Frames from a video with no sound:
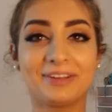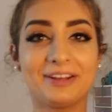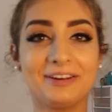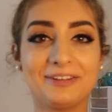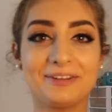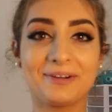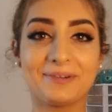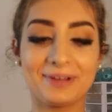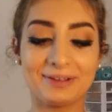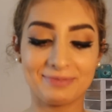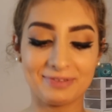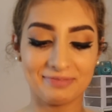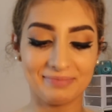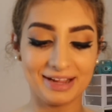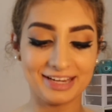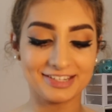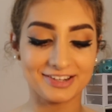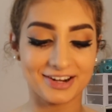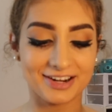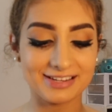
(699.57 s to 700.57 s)
gonna go in with
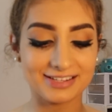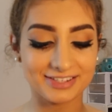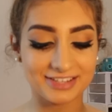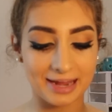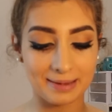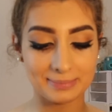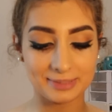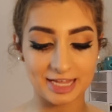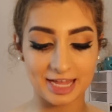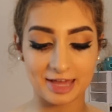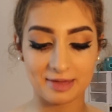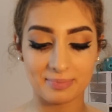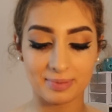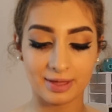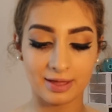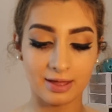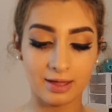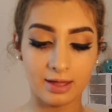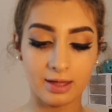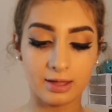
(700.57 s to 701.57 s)
my Tarte Shape Tape
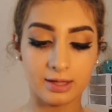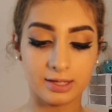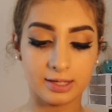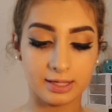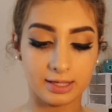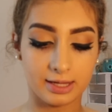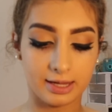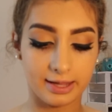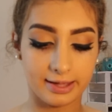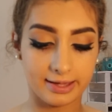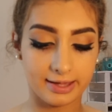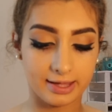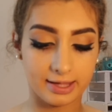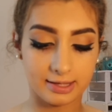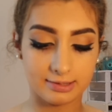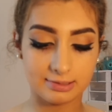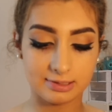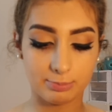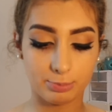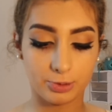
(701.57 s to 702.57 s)

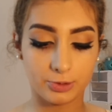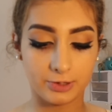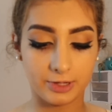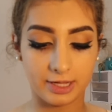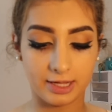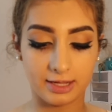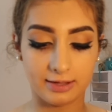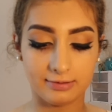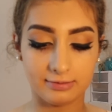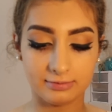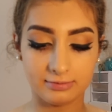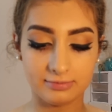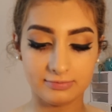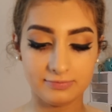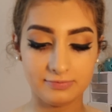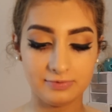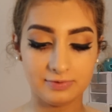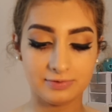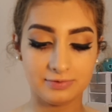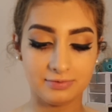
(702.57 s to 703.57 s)
and put it
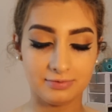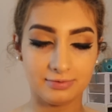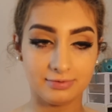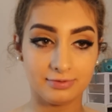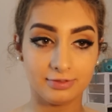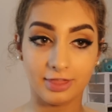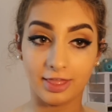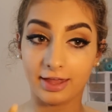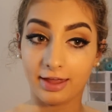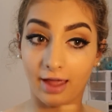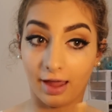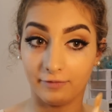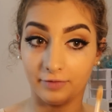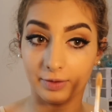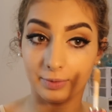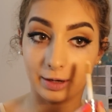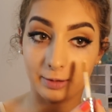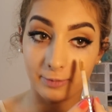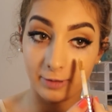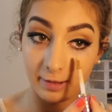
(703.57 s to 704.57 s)
like
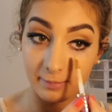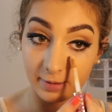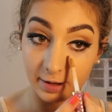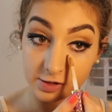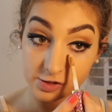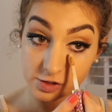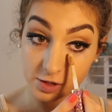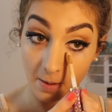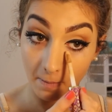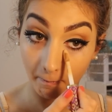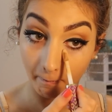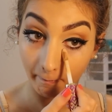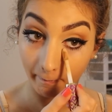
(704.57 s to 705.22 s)
everywhere pretty much.